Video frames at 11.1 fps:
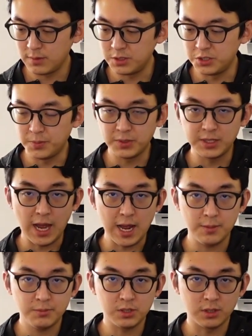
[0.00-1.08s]
zipper
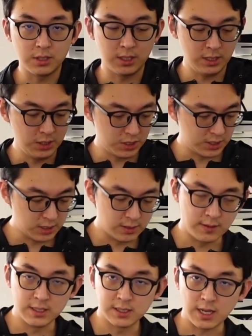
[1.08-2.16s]
tabs on each of these